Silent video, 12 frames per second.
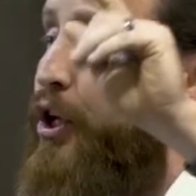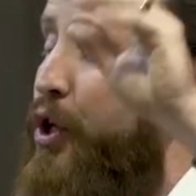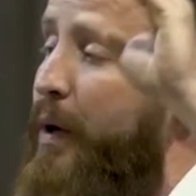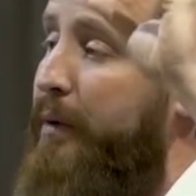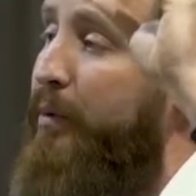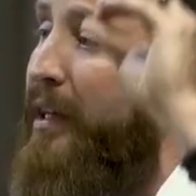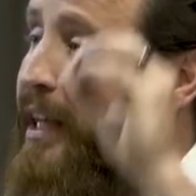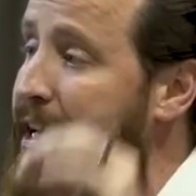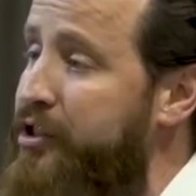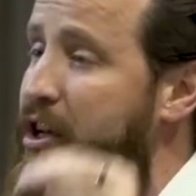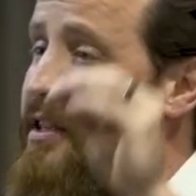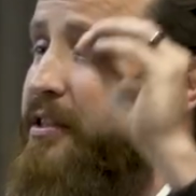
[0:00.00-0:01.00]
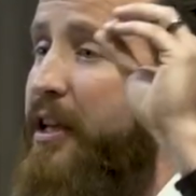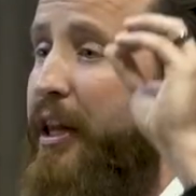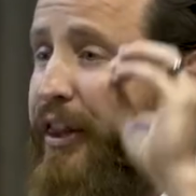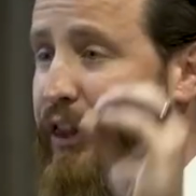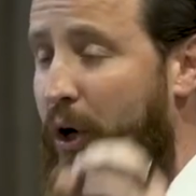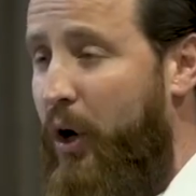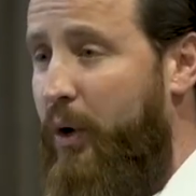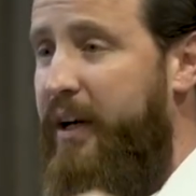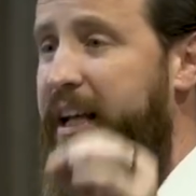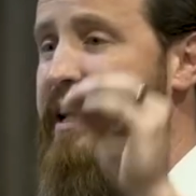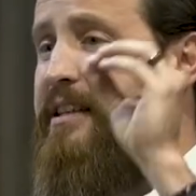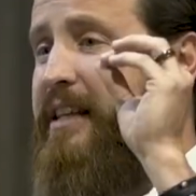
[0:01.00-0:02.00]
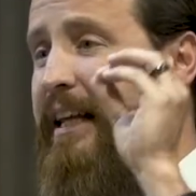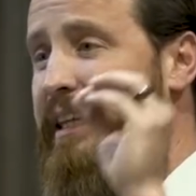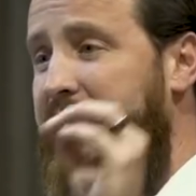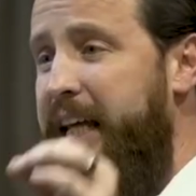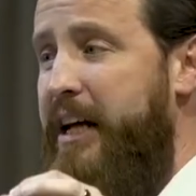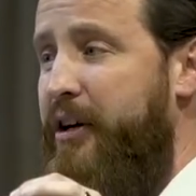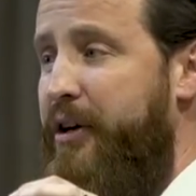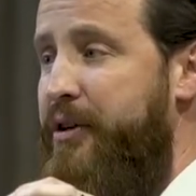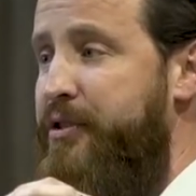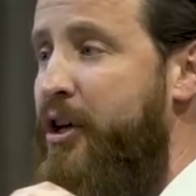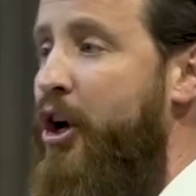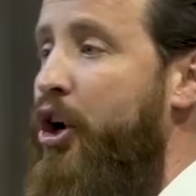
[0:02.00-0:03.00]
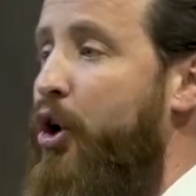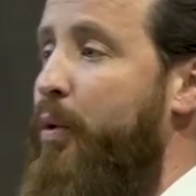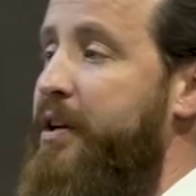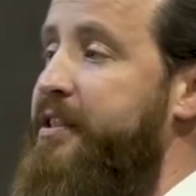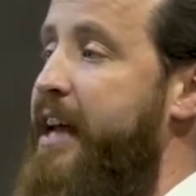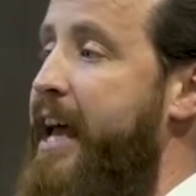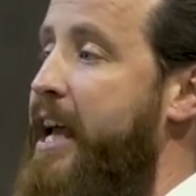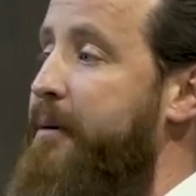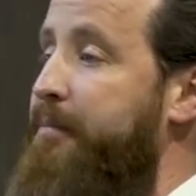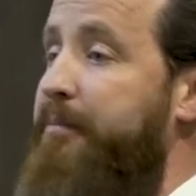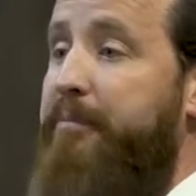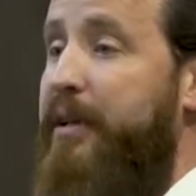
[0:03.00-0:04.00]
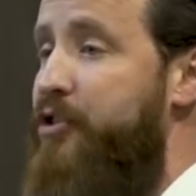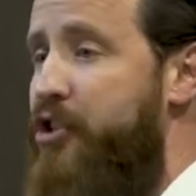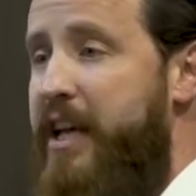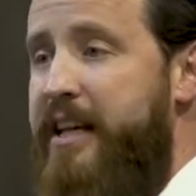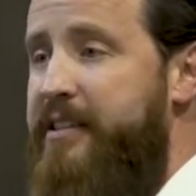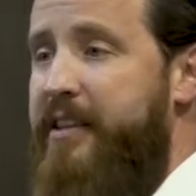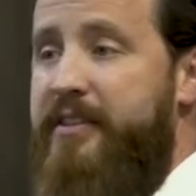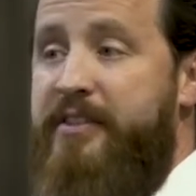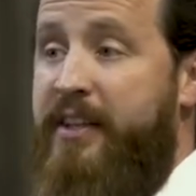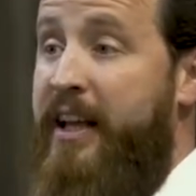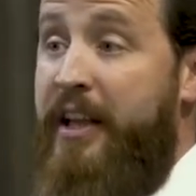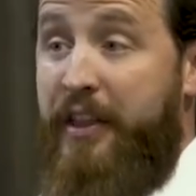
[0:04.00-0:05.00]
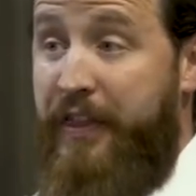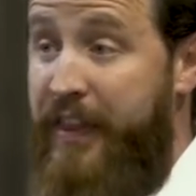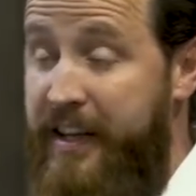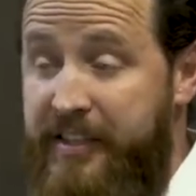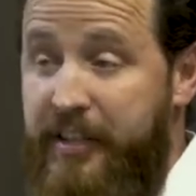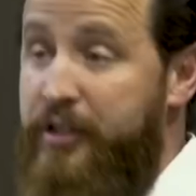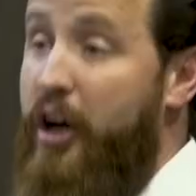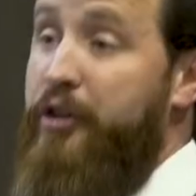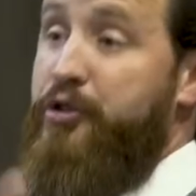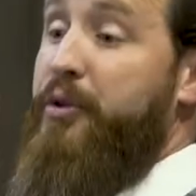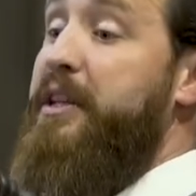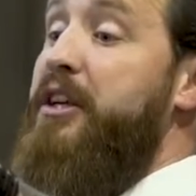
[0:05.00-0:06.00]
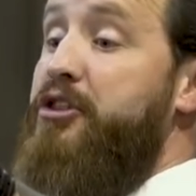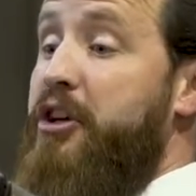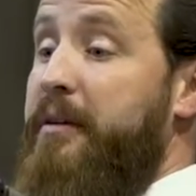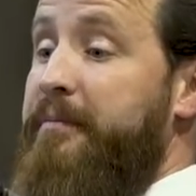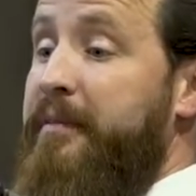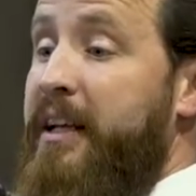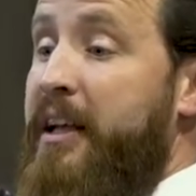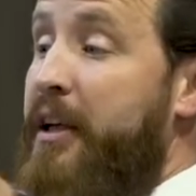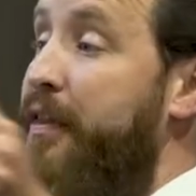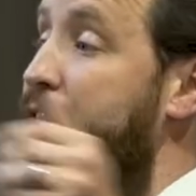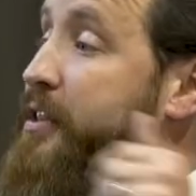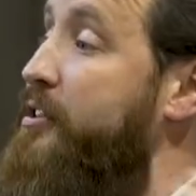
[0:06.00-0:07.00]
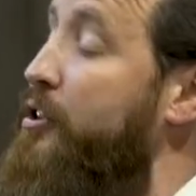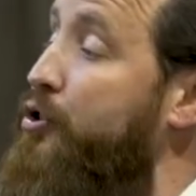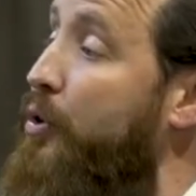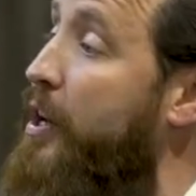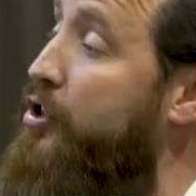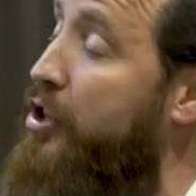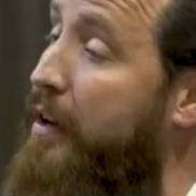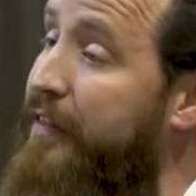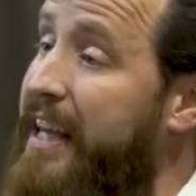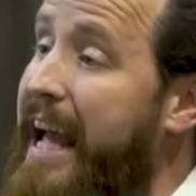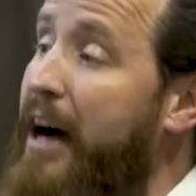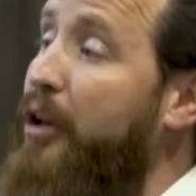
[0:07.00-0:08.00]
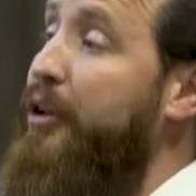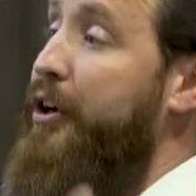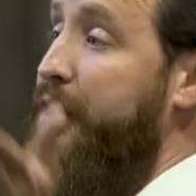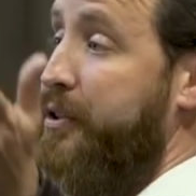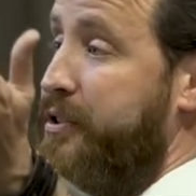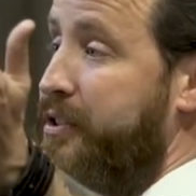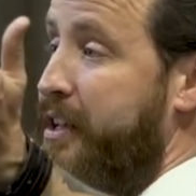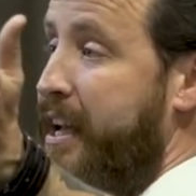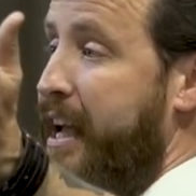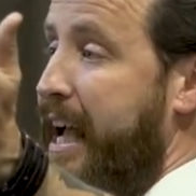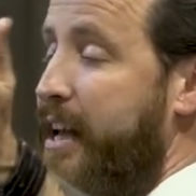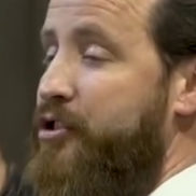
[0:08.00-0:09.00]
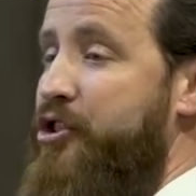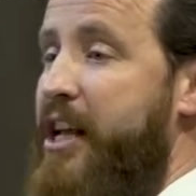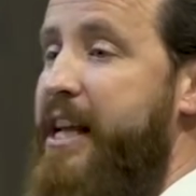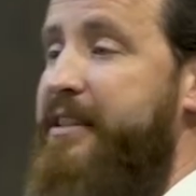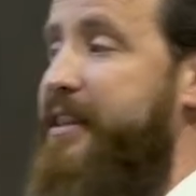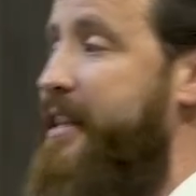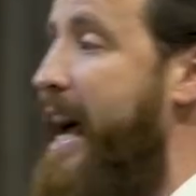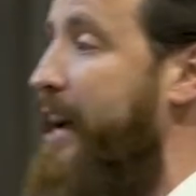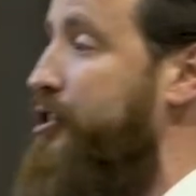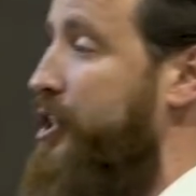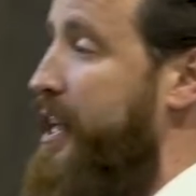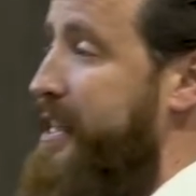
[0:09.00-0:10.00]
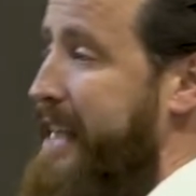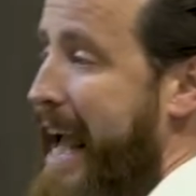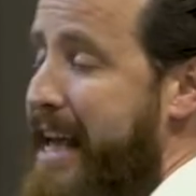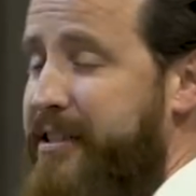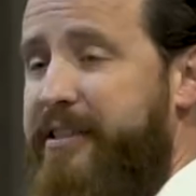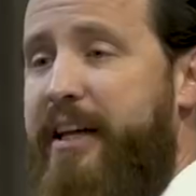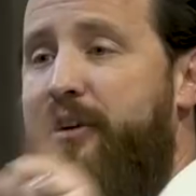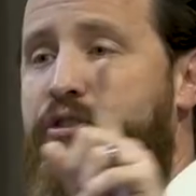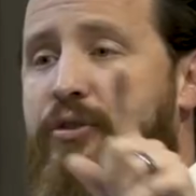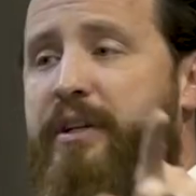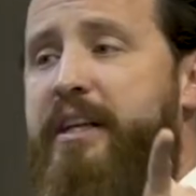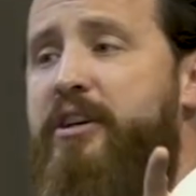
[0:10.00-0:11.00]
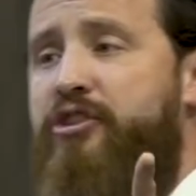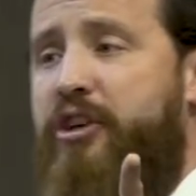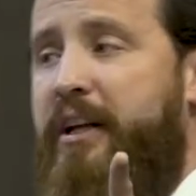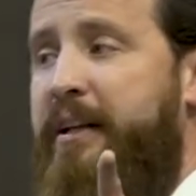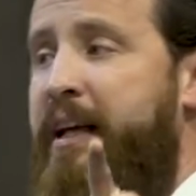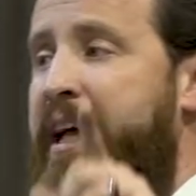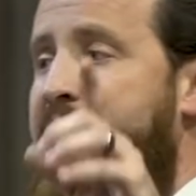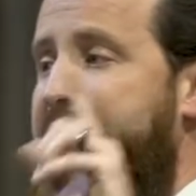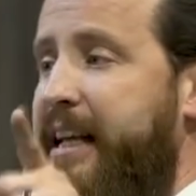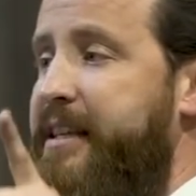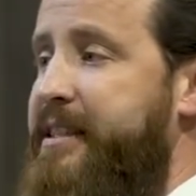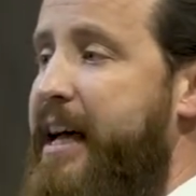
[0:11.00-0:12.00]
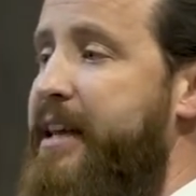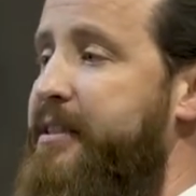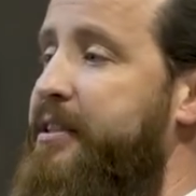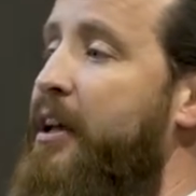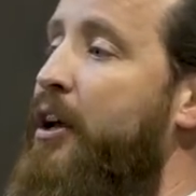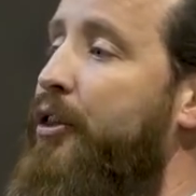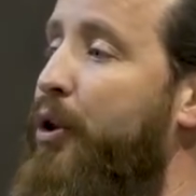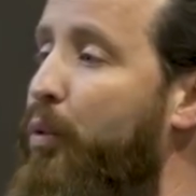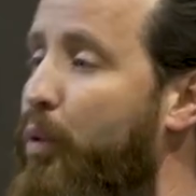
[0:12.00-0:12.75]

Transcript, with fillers: you had religious authorities and leaders who were saying, but Jesus, this is our tradition. This is the tradition of the elders. And Jesus actually tests their tradition, and He says, the